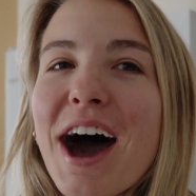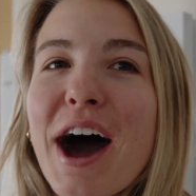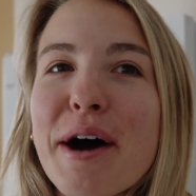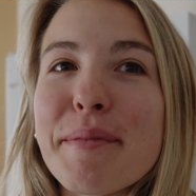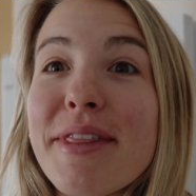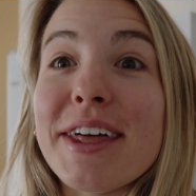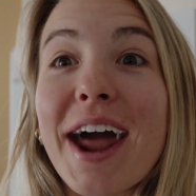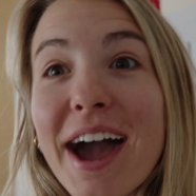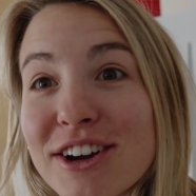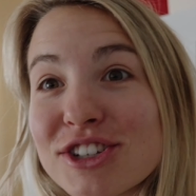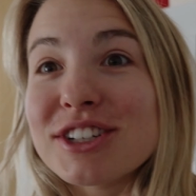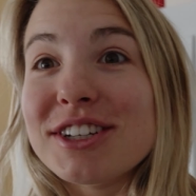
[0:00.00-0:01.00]
Um, and then
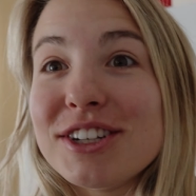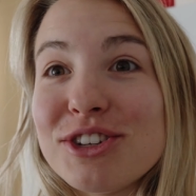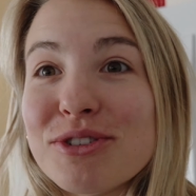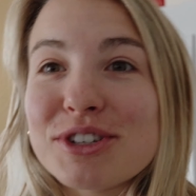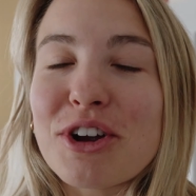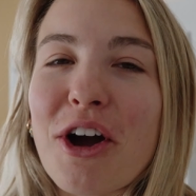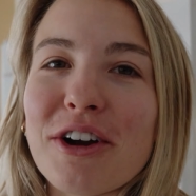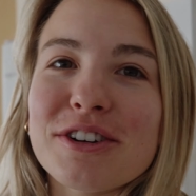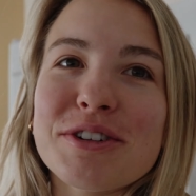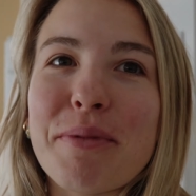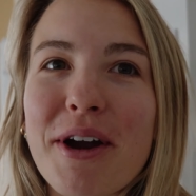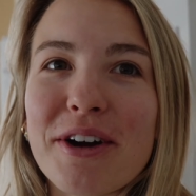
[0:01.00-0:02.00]
actually do it hard
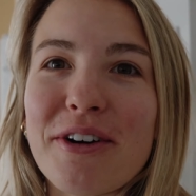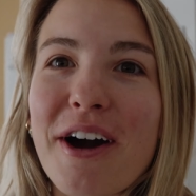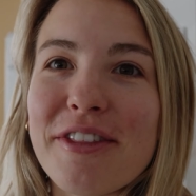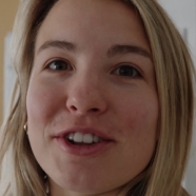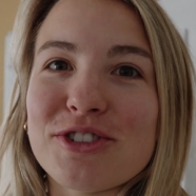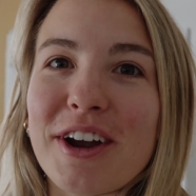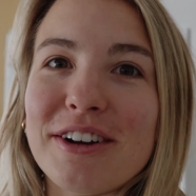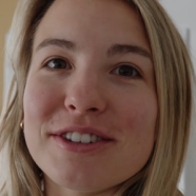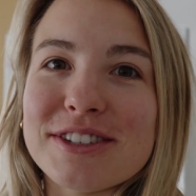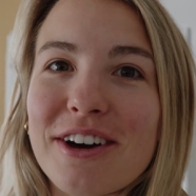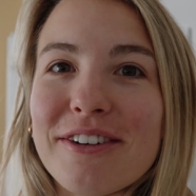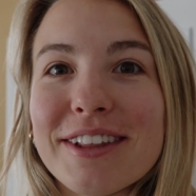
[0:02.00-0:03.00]
tomorrow on the trail.
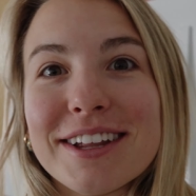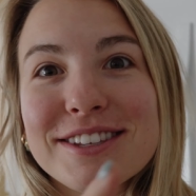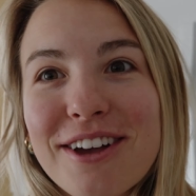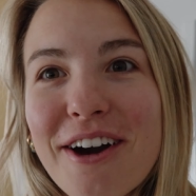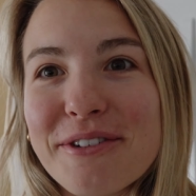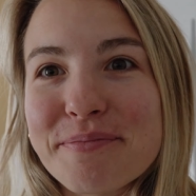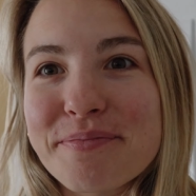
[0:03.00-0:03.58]
So let's go.